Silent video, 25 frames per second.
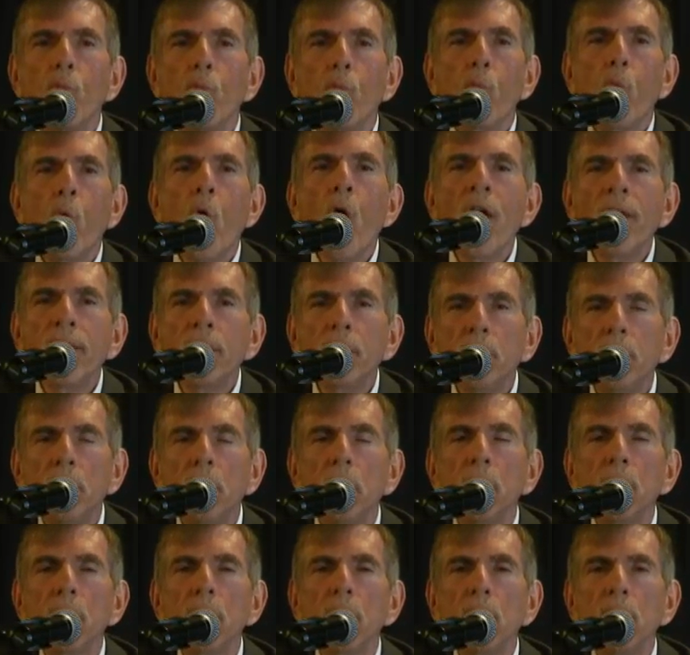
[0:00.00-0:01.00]
1
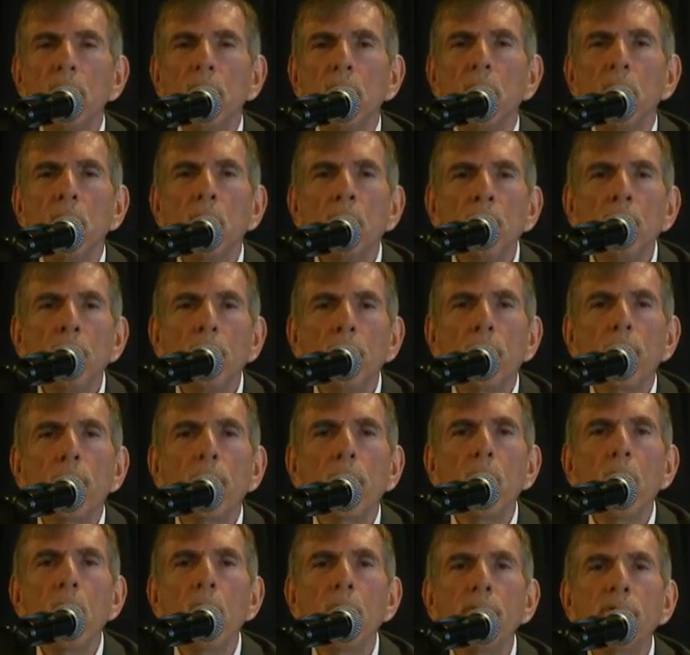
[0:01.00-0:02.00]
year
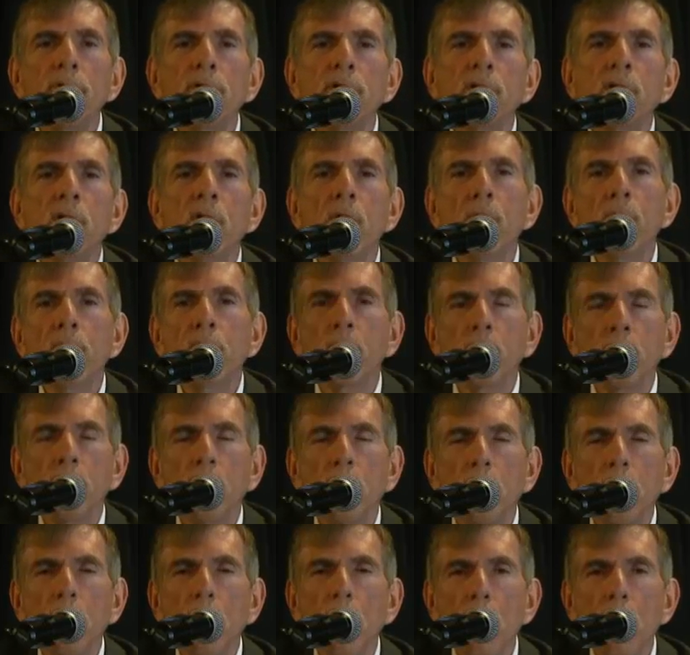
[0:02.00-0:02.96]
undergoing